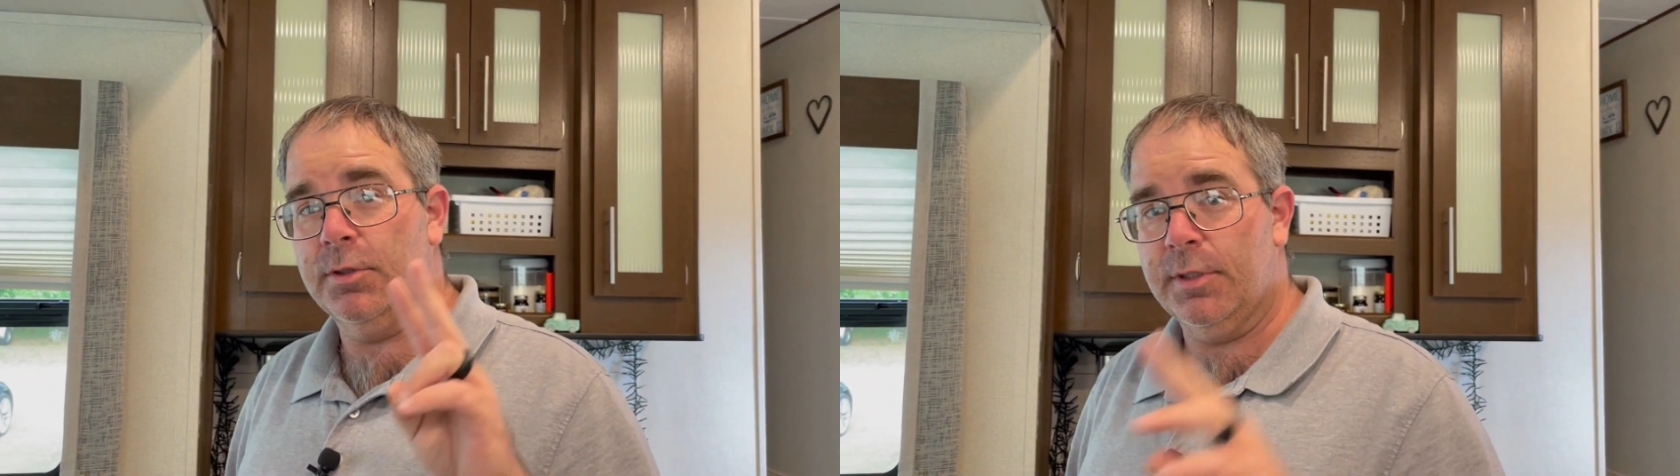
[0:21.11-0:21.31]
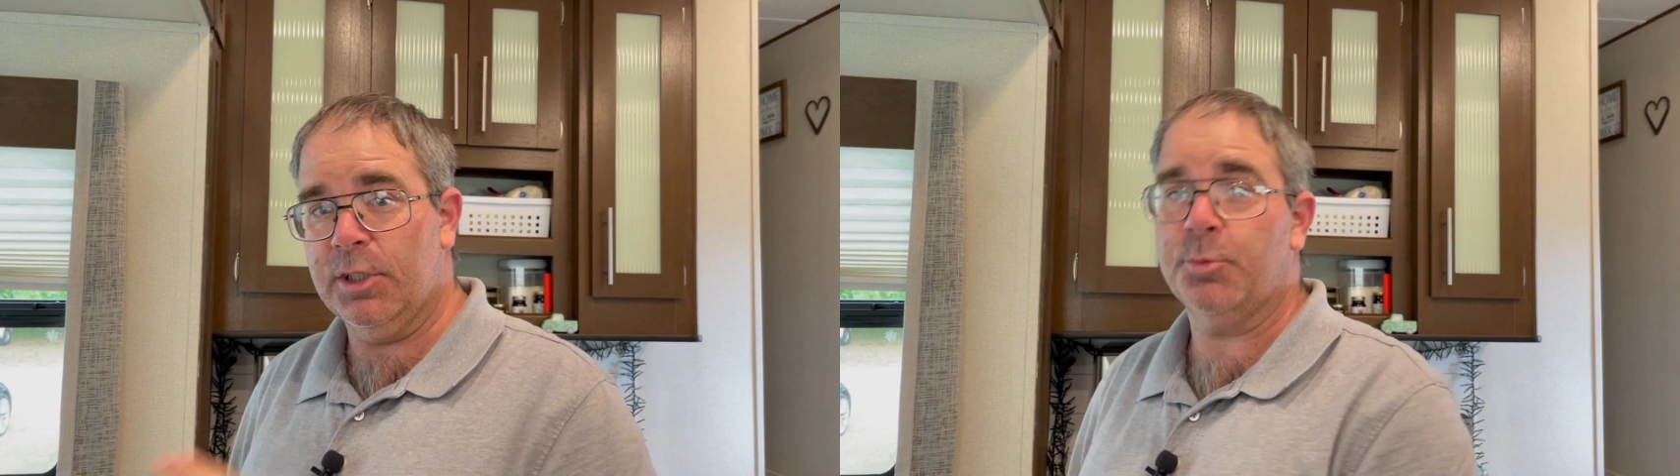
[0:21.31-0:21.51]

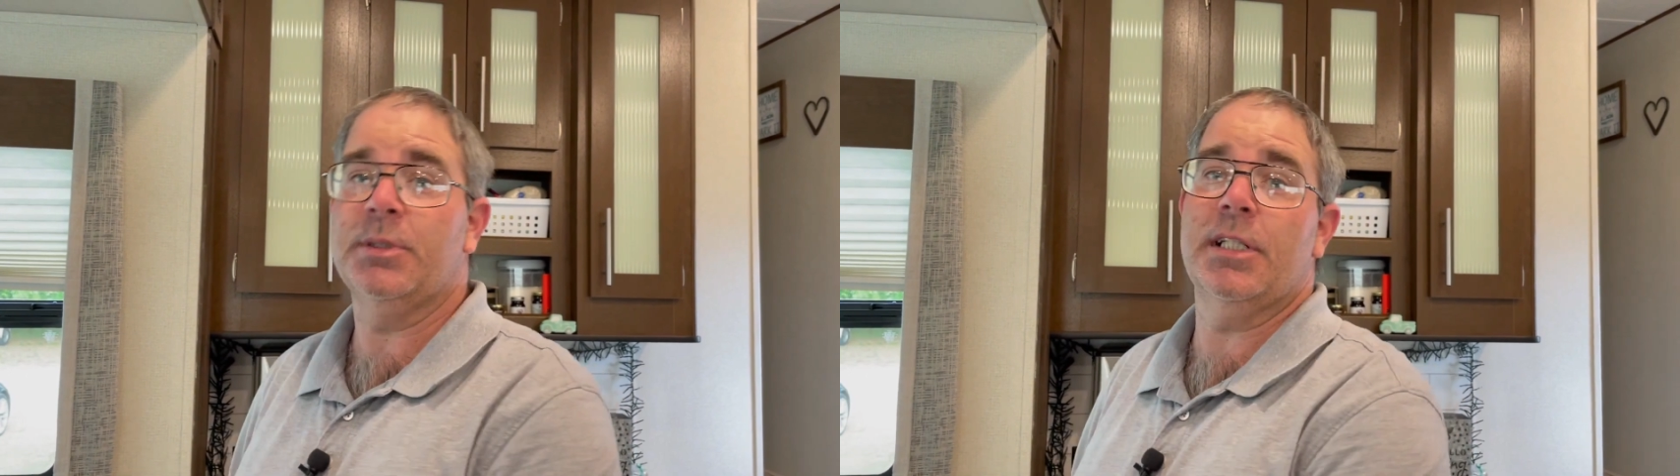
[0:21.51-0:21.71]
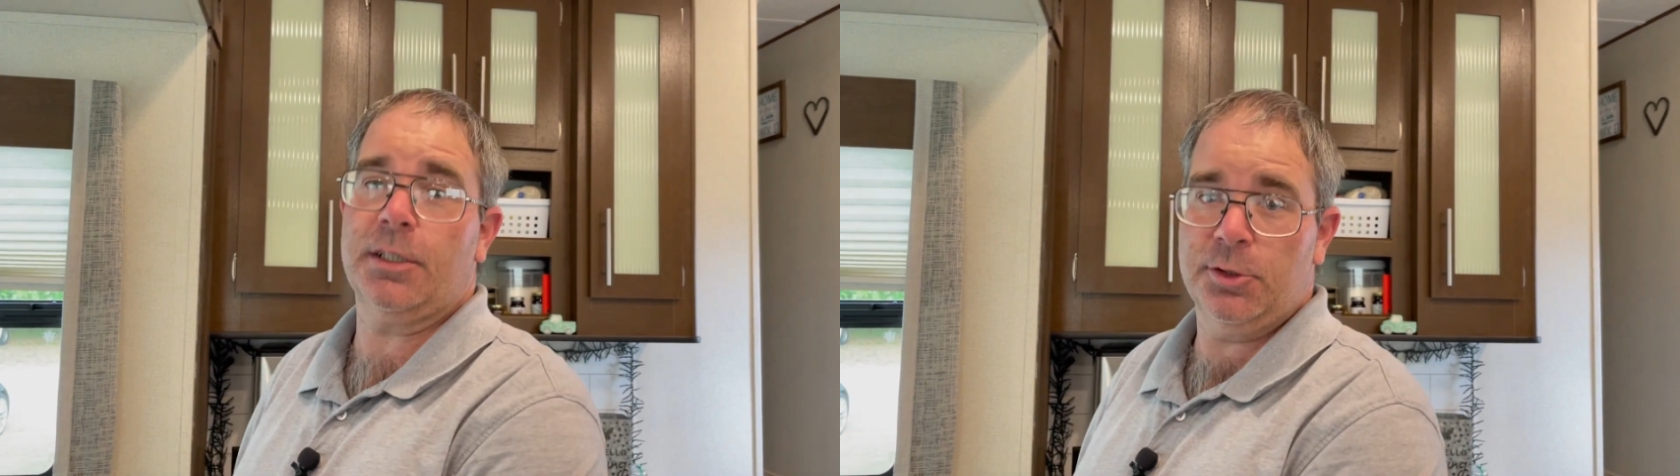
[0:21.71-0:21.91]
this
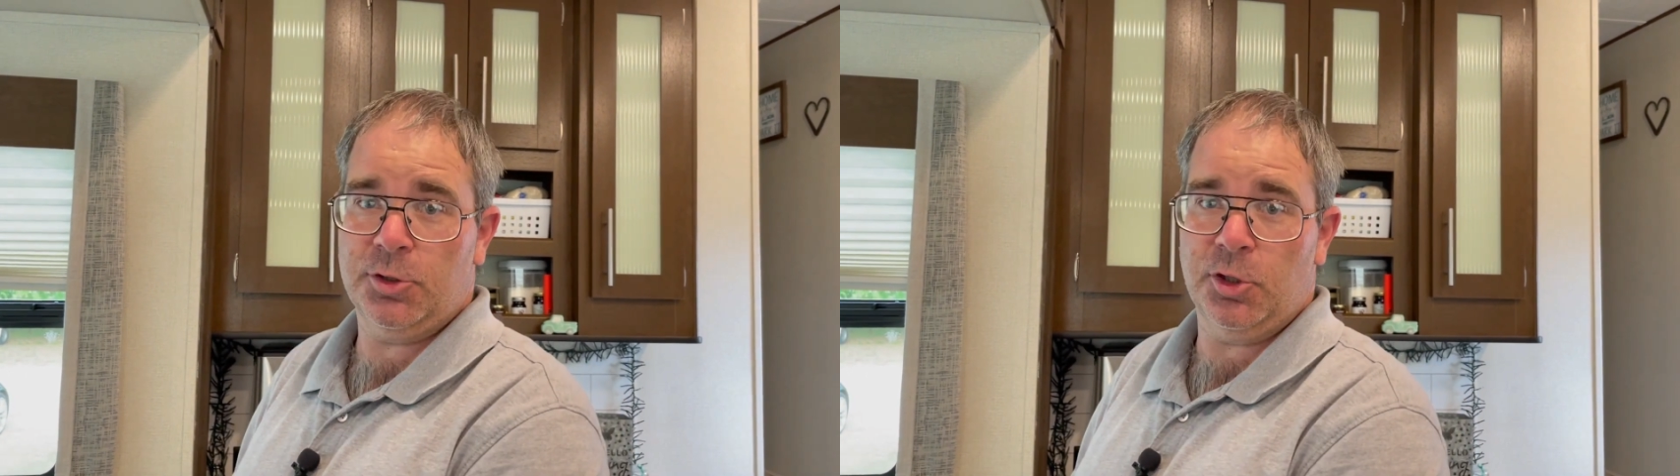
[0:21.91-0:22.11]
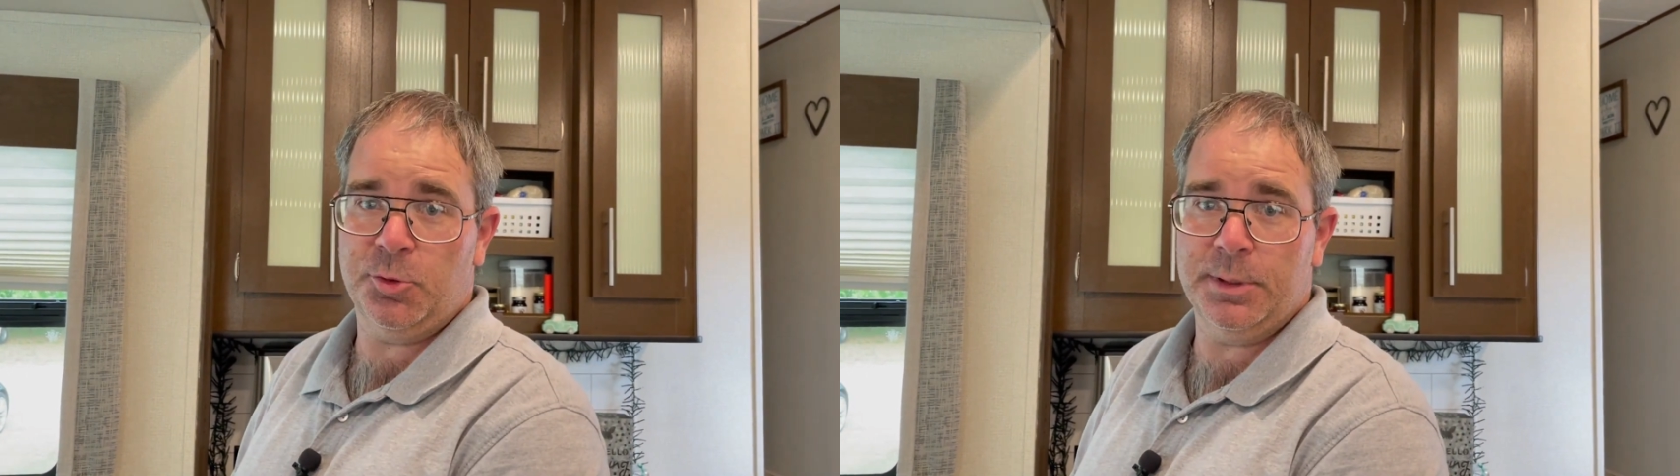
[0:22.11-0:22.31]
particular
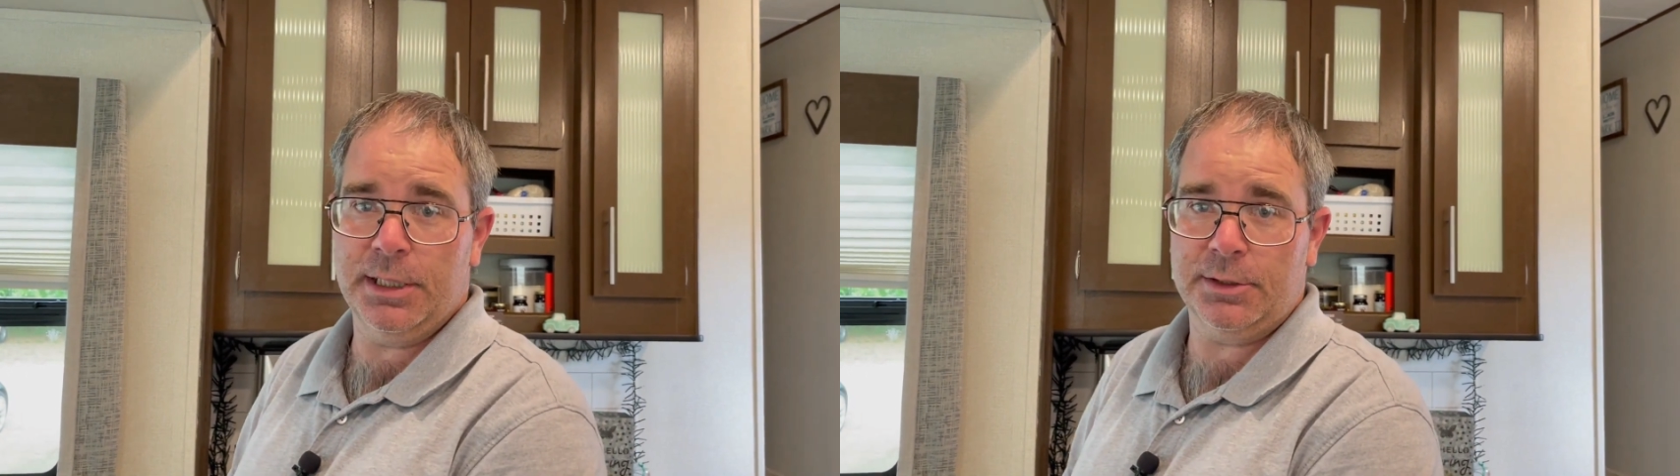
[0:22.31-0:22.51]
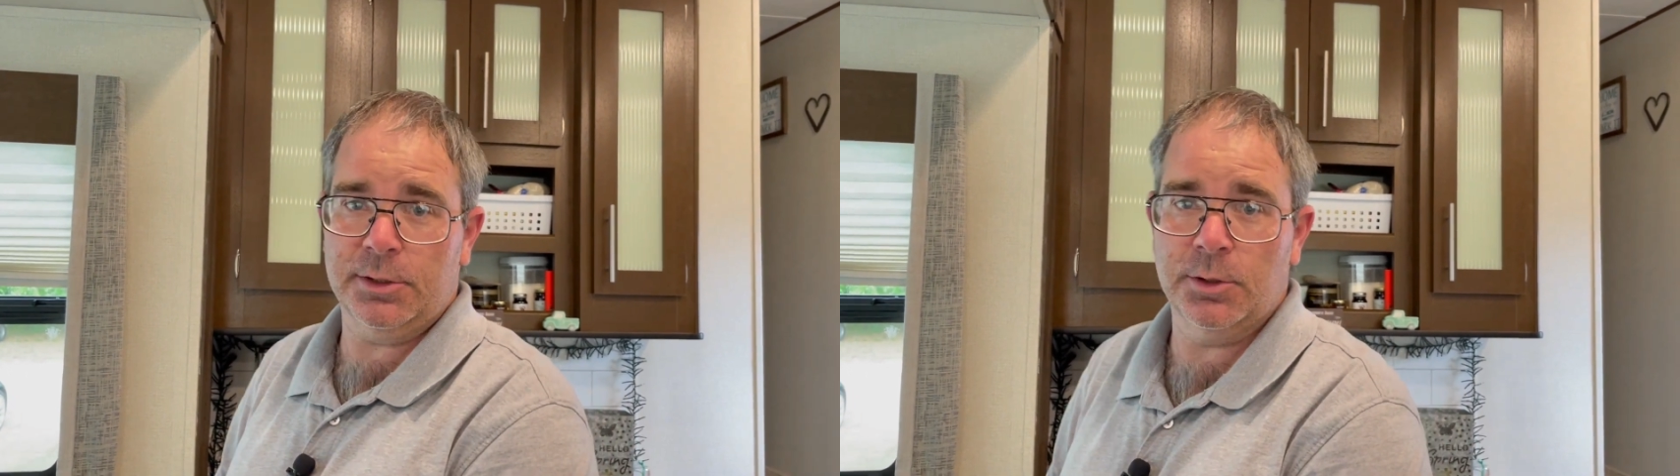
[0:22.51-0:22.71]
surge
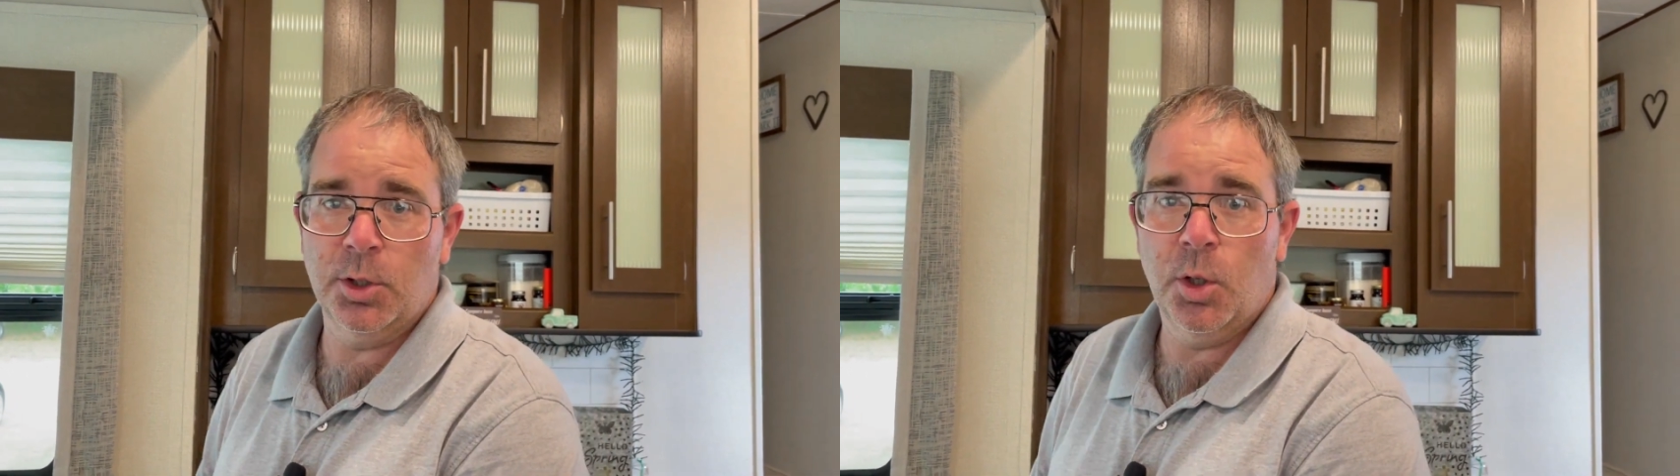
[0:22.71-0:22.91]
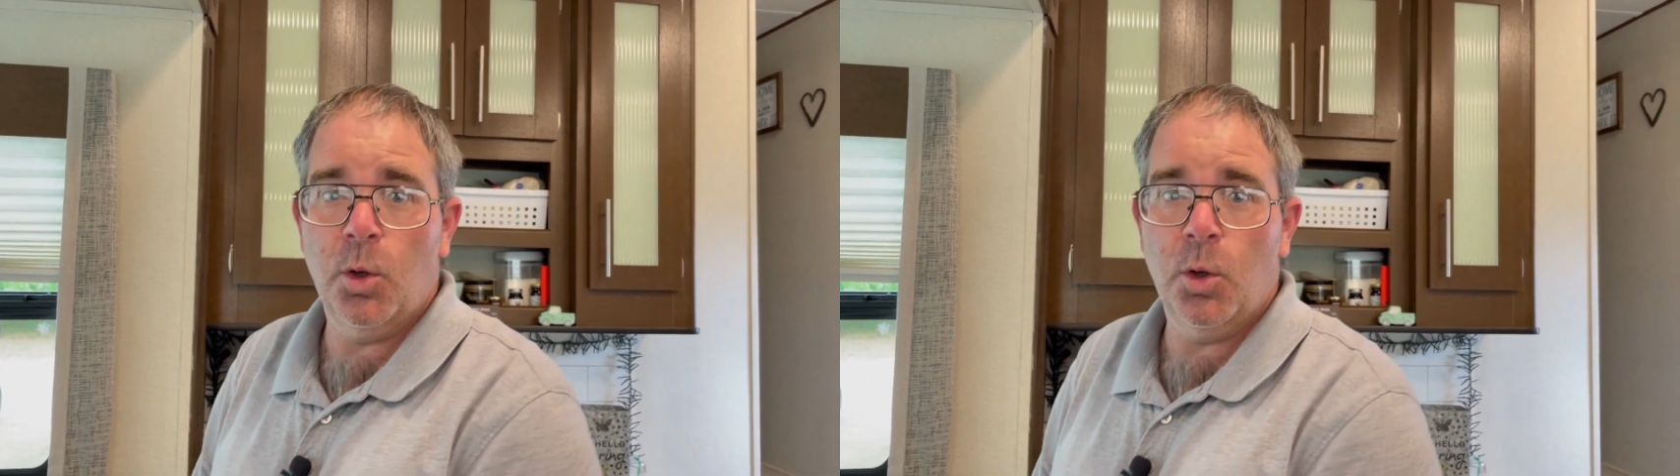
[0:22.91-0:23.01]
protector.